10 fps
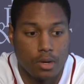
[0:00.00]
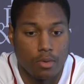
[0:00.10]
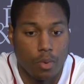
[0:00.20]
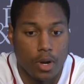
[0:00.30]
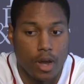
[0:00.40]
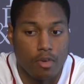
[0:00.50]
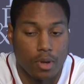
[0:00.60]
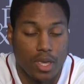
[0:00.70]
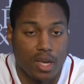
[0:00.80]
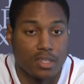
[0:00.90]
where everyone
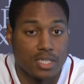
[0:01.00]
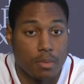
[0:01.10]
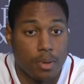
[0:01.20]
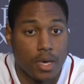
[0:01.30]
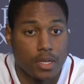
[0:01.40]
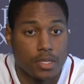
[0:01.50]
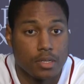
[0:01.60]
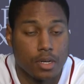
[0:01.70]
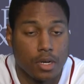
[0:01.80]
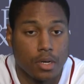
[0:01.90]
can get on the same page,
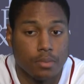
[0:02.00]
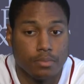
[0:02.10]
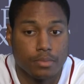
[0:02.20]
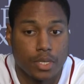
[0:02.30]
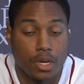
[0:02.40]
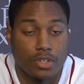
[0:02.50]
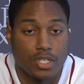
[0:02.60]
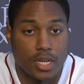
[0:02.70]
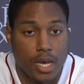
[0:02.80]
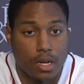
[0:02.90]
can
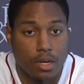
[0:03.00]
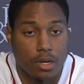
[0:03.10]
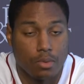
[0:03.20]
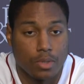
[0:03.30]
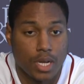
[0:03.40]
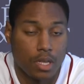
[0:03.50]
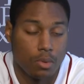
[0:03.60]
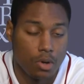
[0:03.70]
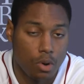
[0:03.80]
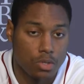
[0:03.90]
understand exactly
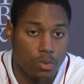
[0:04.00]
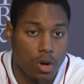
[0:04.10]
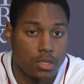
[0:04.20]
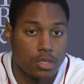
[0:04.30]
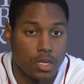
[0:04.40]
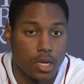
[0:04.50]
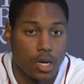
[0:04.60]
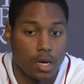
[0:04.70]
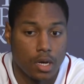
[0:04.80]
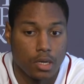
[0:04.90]
what coach wants and
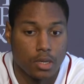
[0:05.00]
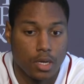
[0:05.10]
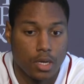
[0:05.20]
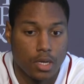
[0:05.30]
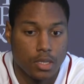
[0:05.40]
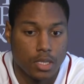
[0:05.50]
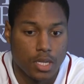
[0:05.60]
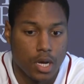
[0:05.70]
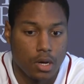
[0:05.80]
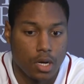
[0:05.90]

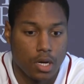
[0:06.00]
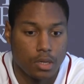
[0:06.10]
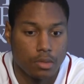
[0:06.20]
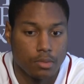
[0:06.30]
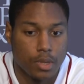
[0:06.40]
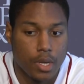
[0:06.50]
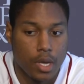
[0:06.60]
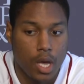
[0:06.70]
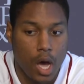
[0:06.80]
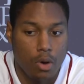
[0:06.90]
just how
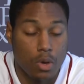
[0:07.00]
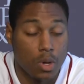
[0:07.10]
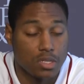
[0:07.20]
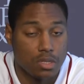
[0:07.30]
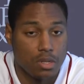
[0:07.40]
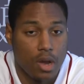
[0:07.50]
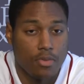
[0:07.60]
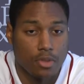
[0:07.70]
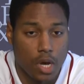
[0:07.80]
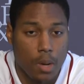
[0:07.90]
he wants
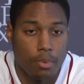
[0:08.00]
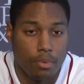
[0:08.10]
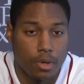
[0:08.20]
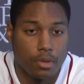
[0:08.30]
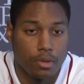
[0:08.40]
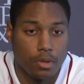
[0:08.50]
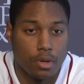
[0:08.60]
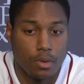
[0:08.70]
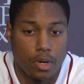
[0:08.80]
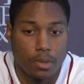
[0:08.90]
everything to operate. You
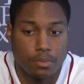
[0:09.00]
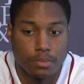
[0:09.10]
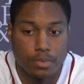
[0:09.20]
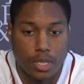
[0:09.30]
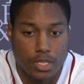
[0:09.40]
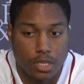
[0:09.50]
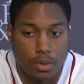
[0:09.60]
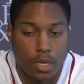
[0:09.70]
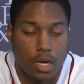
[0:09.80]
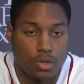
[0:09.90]
know, this year
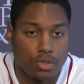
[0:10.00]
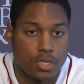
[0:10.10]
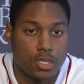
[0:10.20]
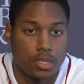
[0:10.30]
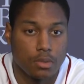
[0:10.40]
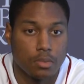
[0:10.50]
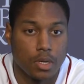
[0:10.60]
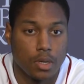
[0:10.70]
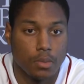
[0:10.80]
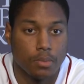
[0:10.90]
we got a new system,
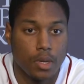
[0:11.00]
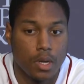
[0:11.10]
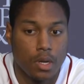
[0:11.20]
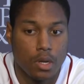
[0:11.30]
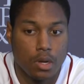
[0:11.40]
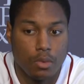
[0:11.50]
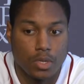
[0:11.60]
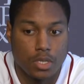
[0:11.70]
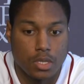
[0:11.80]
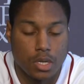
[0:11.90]

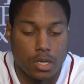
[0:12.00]
which is